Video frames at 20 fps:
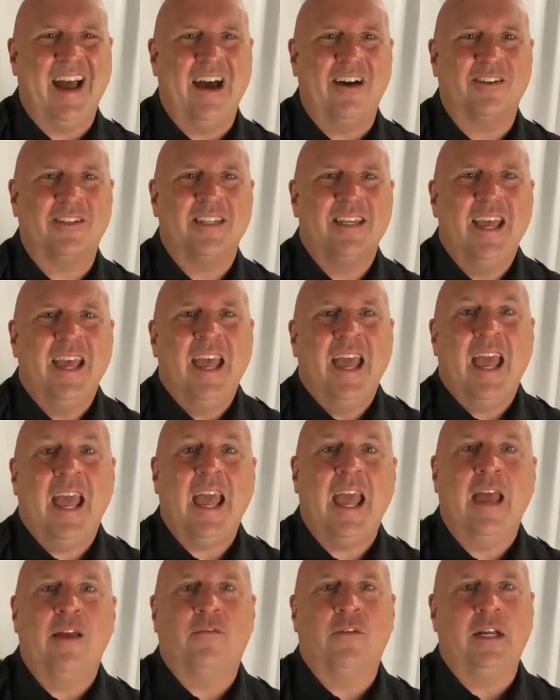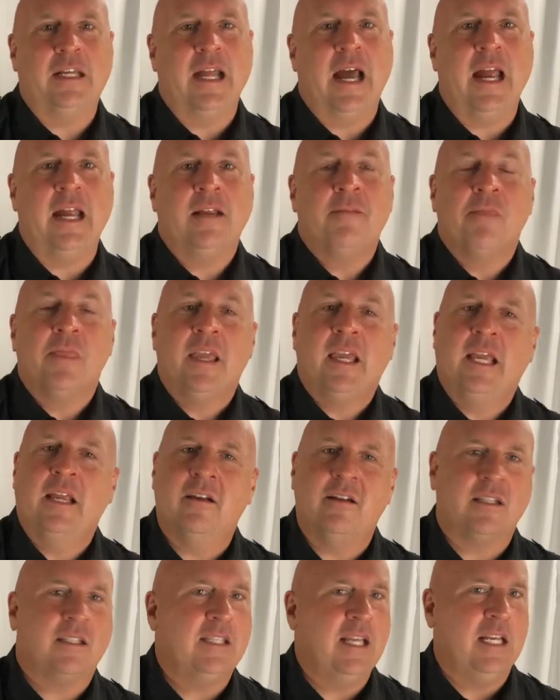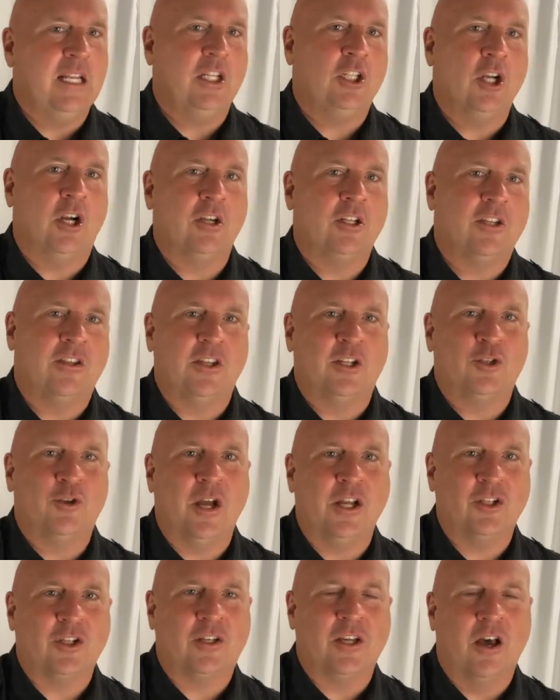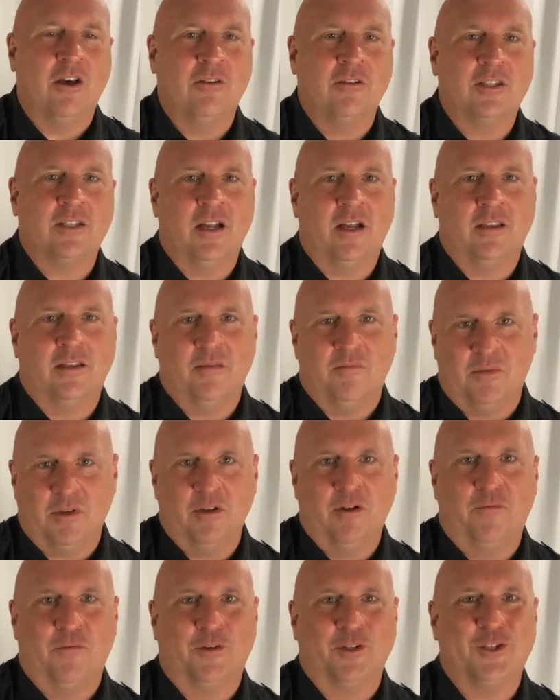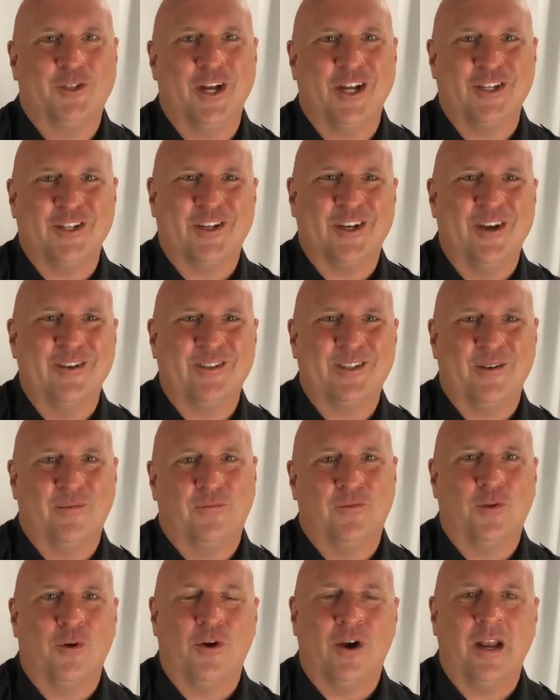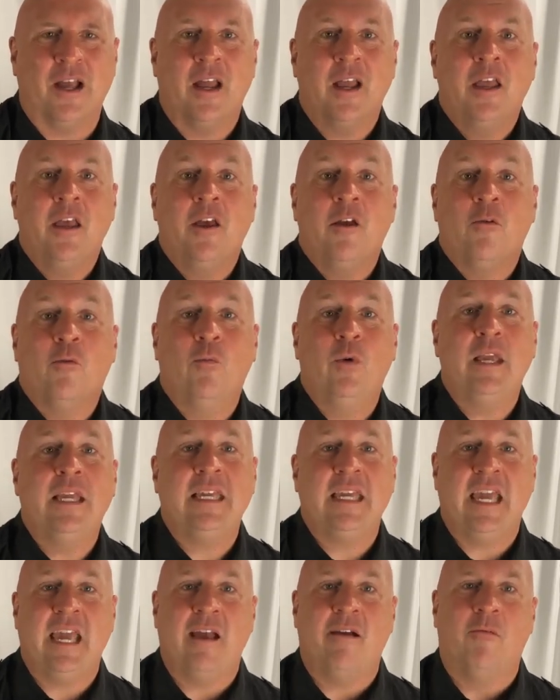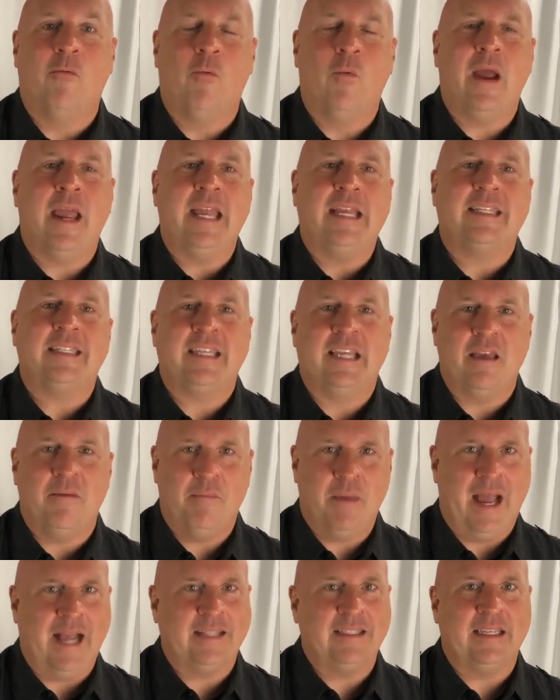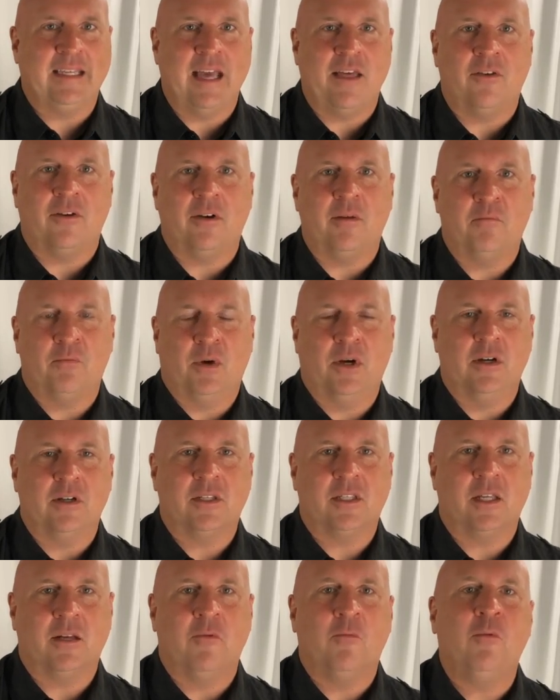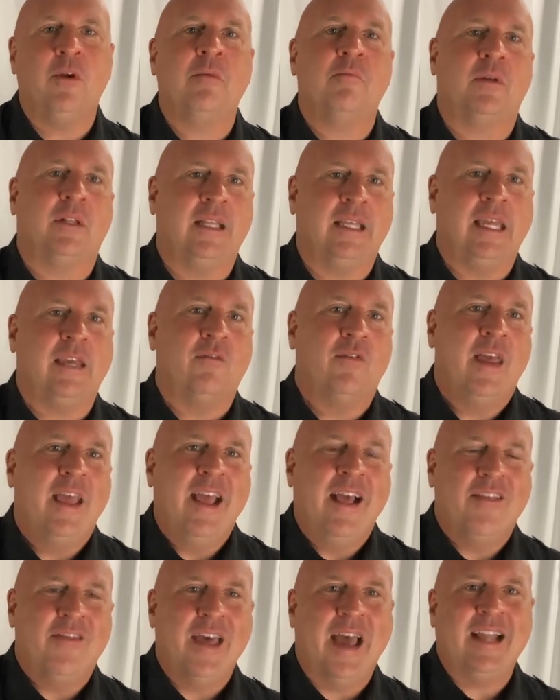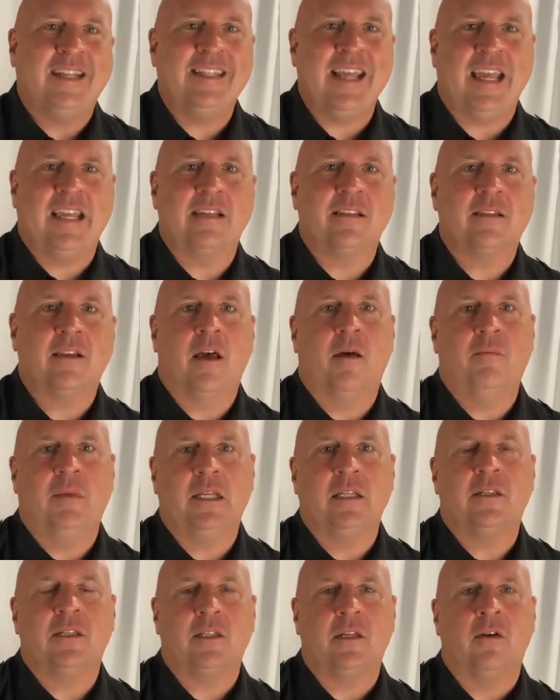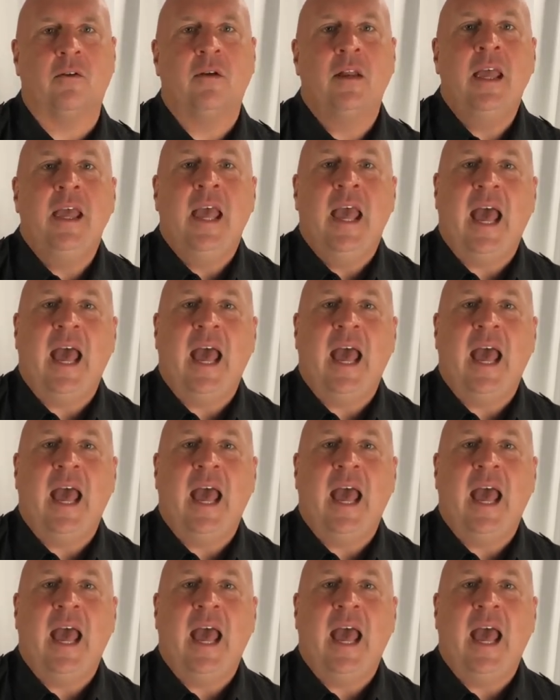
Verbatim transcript: house every night here at City Church of the Treasure Coast on the beautiful Treasure Coast in Florida. We can't wait to get back together in person, and we believe that day is coming soon.